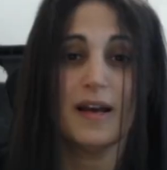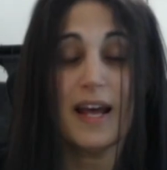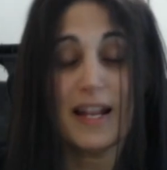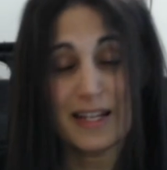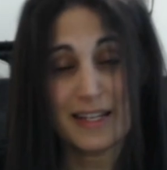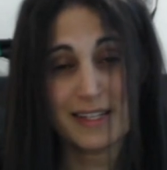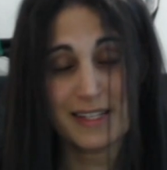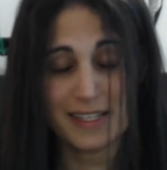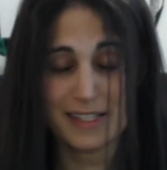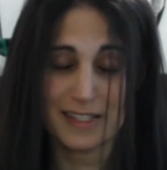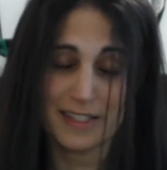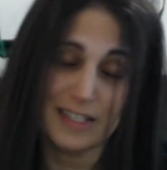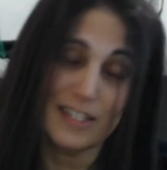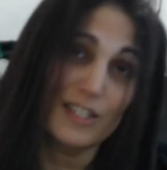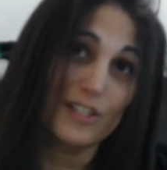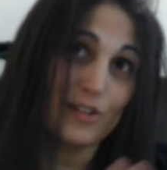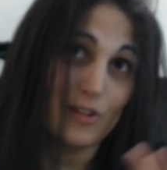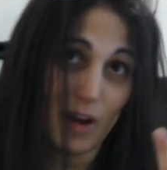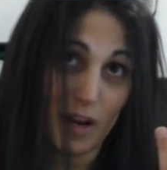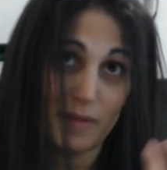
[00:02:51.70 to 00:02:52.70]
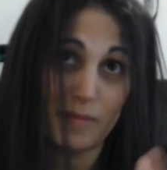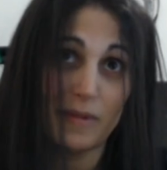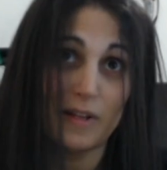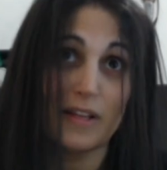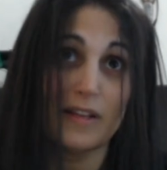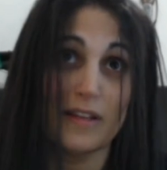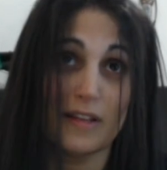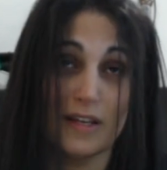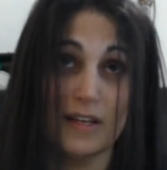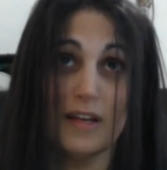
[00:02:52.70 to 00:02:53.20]
At least this
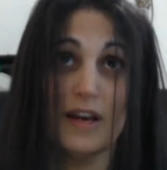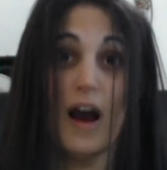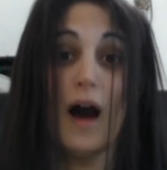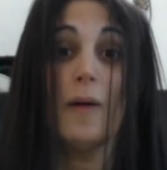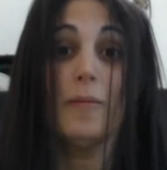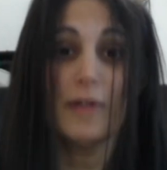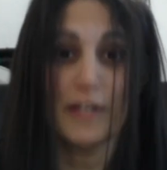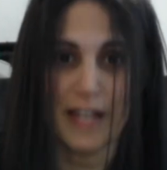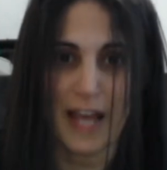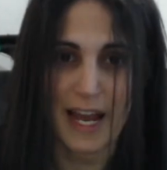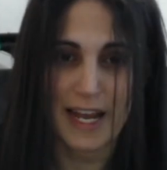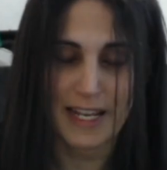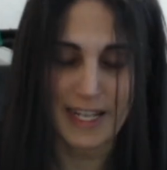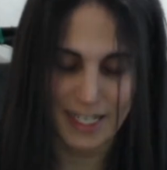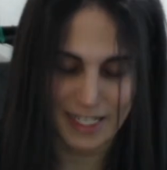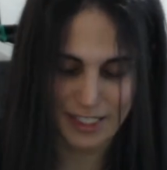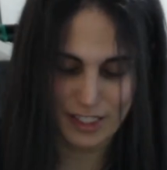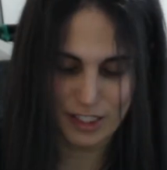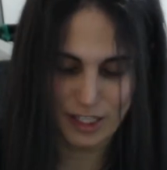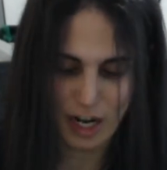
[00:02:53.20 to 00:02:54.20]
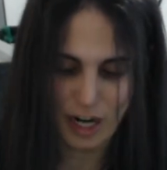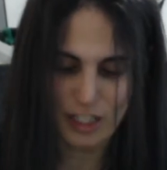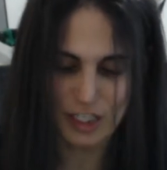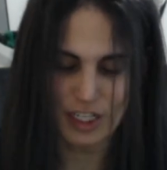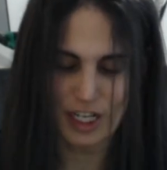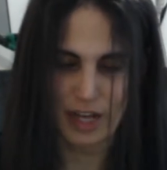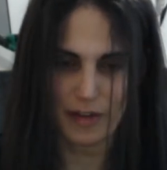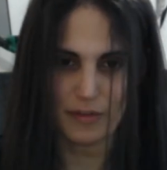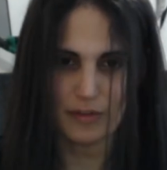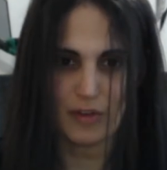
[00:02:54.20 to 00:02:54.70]
treadmill, the Omnideck, is
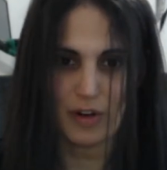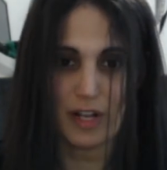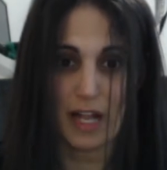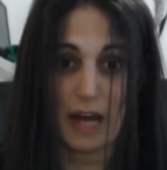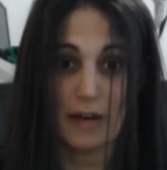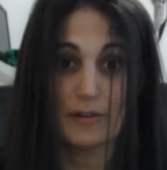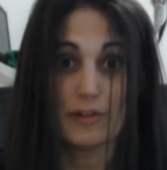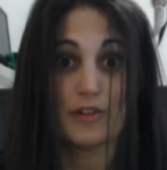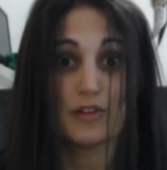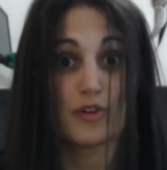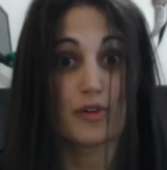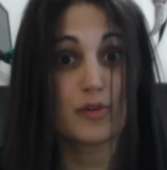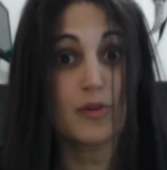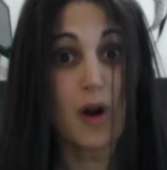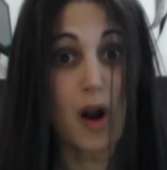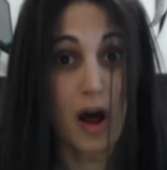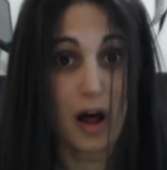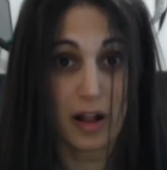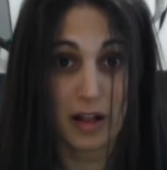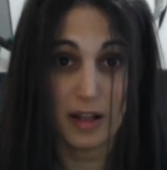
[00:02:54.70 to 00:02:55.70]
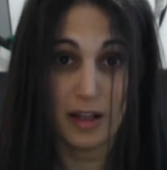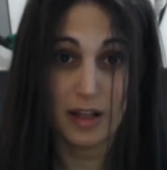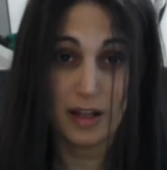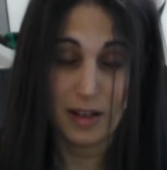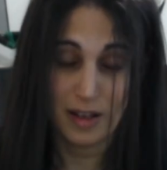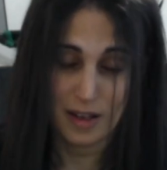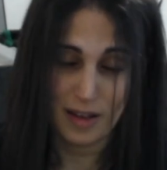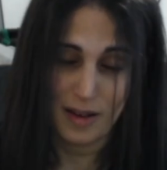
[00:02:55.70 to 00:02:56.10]
large enough to allow you to crawl,